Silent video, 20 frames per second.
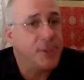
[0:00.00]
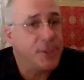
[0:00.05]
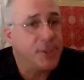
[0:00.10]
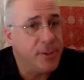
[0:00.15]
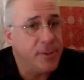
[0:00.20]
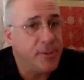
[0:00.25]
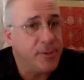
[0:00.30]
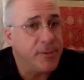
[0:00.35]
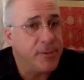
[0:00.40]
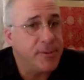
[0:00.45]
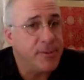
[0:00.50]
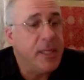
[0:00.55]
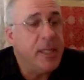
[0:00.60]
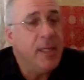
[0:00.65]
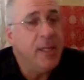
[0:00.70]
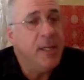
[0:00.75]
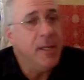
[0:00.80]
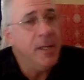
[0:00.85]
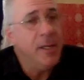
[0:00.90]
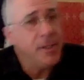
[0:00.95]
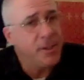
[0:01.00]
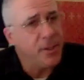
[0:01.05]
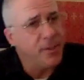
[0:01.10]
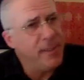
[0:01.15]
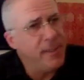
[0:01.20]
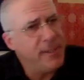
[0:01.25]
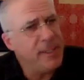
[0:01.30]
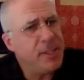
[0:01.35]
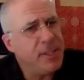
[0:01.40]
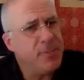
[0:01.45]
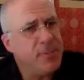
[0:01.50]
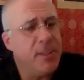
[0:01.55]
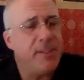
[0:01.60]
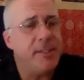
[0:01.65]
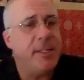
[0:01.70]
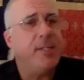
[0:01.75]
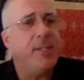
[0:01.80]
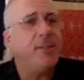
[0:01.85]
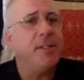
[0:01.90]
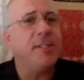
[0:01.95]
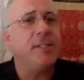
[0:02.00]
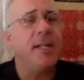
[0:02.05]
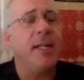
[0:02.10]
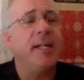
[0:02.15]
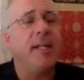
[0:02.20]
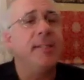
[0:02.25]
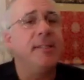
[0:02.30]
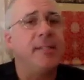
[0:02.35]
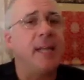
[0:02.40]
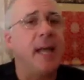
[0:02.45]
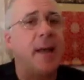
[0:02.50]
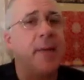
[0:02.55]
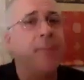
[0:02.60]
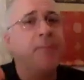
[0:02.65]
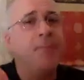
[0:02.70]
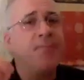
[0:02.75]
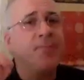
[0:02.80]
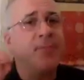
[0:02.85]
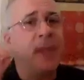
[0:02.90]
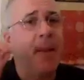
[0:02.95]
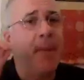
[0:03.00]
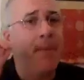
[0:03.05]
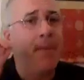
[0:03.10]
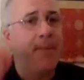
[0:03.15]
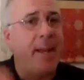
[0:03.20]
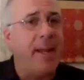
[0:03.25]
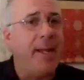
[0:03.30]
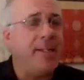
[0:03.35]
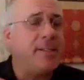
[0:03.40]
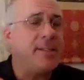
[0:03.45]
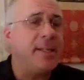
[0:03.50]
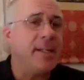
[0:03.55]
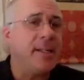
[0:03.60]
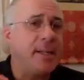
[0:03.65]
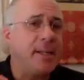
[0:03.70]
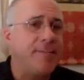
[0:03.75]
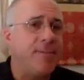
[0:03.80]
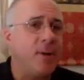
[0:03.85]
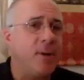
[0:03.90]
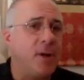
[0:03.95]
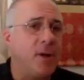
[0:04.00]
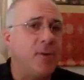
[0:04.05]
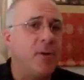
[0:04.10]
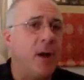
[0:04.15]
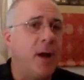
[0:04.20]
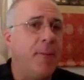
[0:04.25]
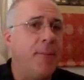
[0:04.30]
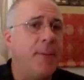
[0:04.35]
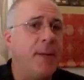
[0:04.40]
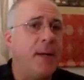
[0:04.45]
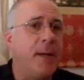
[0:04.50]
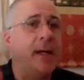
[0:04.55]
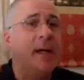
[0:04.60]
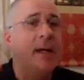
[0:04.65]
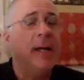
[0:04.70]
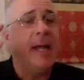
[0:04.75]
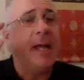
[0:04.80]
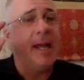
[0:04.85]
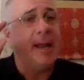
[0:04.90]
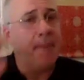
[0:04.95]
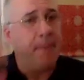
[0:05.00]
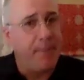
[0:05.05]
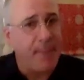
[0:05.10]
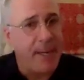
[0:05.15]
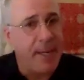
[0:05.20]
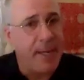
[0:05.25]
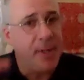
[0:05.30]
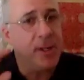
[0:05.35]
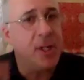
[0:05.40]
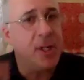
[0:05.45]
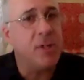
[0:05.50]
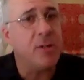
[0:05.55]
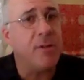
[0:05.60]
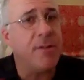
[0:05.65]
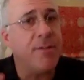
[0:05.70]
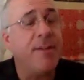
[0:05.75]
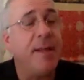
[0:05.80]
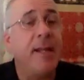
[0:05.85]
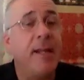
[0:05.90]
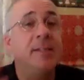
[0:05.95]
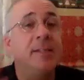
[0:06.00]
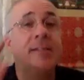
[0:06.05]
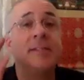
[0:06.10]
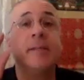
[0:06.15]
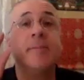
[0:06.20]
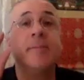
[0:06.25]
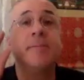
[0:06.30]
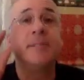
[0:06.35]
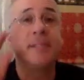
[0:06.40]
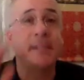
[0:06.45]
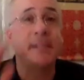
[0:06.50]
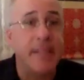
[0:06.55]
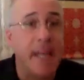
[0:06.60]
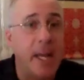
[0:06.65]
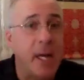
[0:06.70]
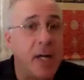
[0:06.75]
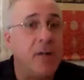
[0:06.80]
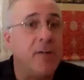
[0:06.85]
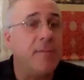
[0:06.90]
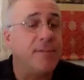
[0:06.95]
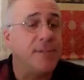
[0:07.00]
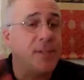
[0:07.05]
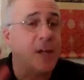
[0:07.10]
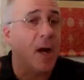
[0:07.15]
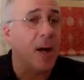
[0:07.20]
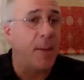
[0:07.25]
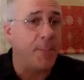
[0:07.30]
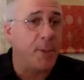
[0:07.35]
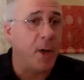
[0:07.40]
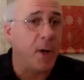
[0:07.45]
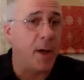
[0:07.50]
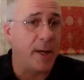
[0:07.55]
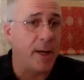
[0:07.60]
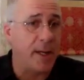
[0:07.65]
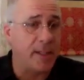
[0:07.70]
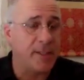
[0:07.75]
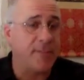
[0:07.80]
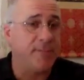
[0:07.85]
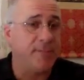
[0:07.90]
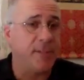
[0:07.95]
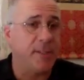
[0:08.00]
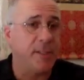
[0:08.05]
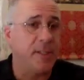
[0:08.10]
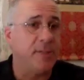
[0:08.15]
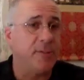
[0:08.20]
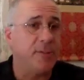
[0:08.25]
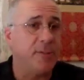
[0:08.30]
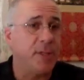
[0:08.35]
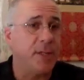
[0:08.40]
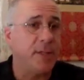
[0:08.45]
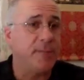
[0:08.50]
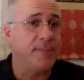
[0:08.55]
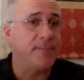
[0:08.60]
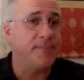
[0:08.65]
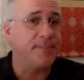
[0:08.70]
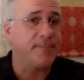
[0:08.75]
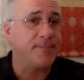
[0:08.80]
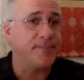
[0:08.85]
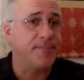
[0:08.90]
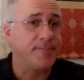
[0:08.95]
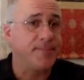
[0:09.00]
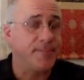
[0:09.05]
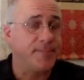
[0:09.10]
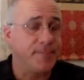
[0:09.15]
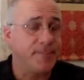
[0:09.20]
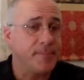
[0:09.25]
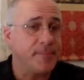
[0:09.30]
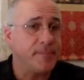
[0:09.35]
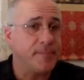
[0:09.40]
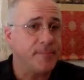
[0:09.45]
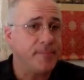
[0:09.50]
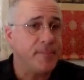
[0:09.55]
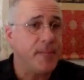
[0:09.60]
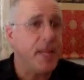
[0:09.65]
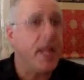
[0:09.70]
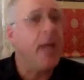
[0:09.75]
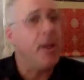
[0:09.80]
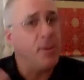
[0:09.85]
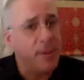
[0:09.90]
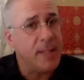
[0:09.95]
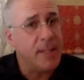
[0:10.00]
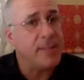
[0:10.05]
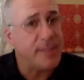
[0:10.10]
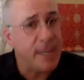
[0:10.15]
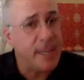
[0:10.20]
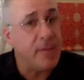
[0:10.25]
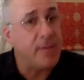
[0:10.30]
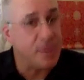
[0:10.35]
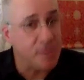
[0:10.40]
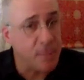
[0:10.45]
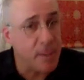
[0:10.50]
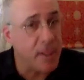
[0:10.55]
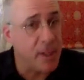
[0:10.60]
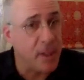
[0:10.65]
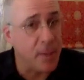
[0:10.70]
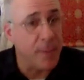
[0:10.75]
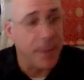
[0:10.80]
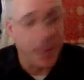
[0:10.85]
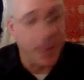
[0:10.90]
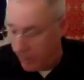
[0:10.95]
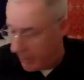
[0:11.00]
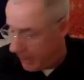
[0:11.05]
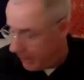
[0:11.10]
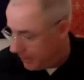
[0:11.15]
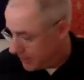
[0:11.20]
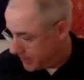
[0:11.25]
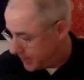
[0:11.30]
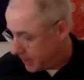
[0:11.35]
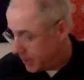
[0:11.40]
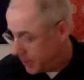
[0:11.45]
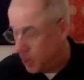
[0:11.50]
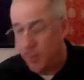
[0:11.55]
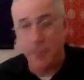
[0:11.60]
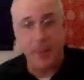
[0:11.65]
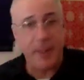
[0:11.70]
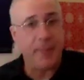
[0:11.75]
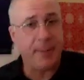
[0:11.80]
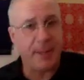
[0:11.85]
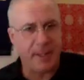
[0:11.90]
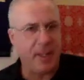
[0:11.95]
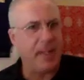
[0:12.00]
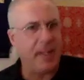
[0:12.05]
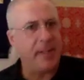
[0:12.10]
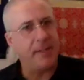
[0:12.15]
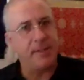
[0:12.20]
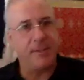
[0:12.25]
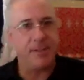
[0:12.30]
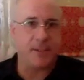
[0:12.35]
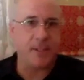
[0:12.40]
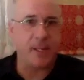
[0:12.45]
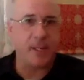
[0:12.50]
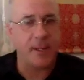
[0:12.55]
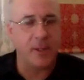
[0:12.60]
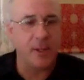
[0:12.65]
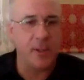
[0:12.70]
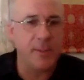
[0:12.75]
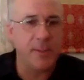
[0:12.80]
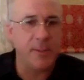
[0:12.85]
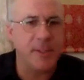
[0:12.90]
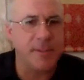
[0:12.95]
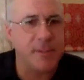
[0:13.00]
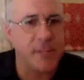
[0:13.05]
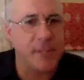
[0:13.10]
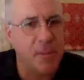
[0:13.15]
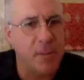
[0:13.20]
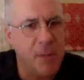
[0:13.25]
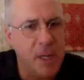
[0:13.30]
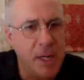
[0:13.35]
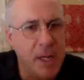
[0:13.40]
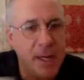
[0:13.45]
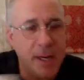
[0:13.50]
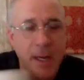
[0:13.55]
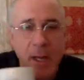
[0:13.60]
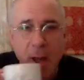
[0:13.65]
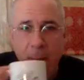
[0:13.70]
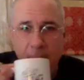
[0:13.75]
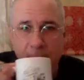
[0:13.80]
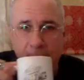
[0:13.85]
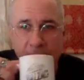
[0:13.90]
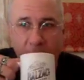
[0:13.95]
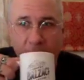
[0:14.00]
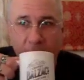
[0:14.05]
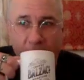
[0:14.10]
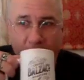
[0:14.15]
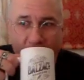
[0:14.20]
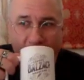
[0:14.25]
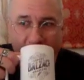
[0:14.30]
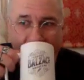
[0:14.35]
truth. So this is what's interesting, is that basically for Gorampa, empirical things themselves are products of delusion. I know that sounds a little bit weird as a Gelugpa. You've been like studying Gelugpa, so I was like, what? But